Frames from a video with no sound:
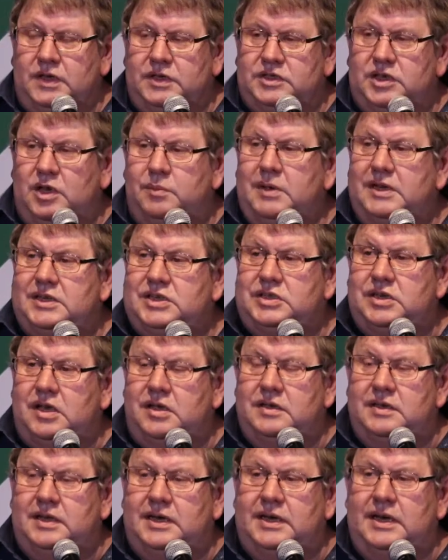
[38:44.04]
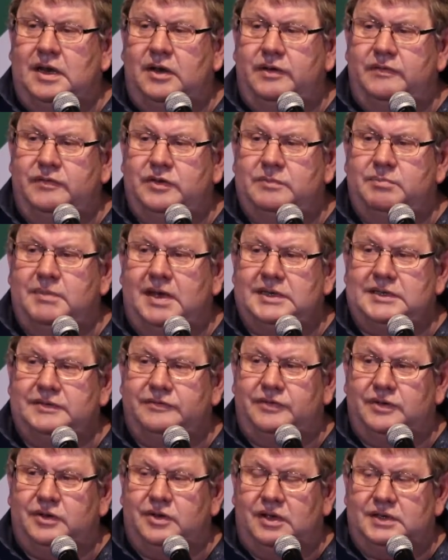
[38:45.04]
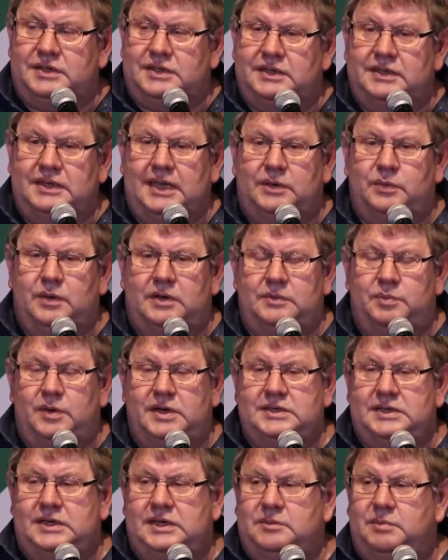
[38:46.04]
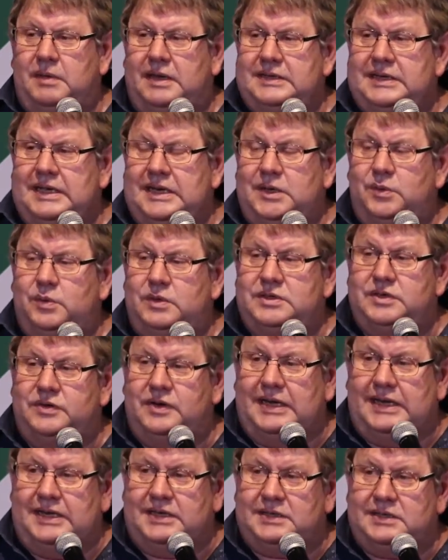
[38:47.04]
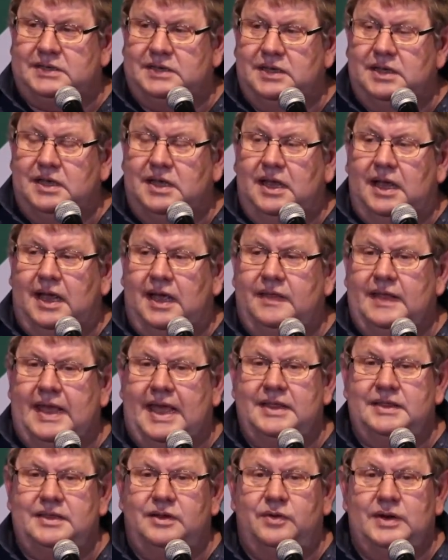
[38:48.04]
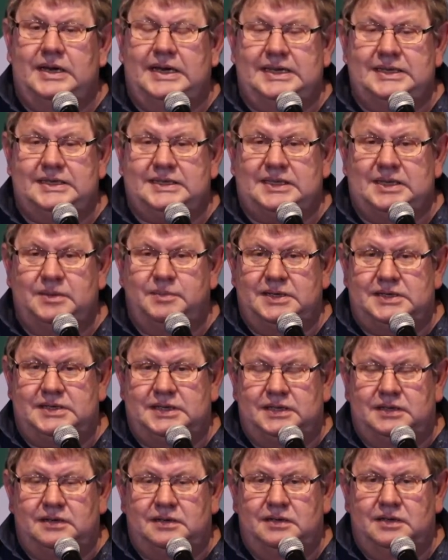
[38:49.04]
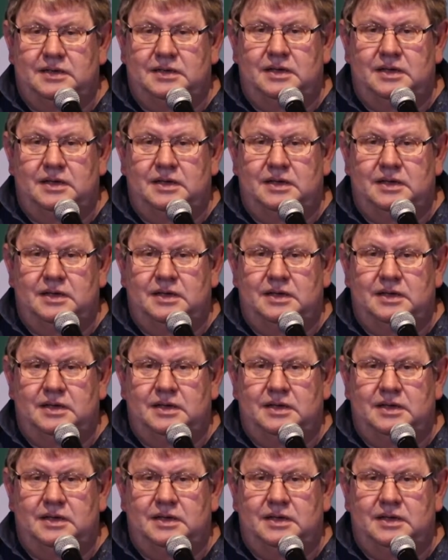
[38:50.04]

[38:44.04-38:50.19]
So much so that a lot of you might have forgotten that when President Mandela was released, and they had the release committee,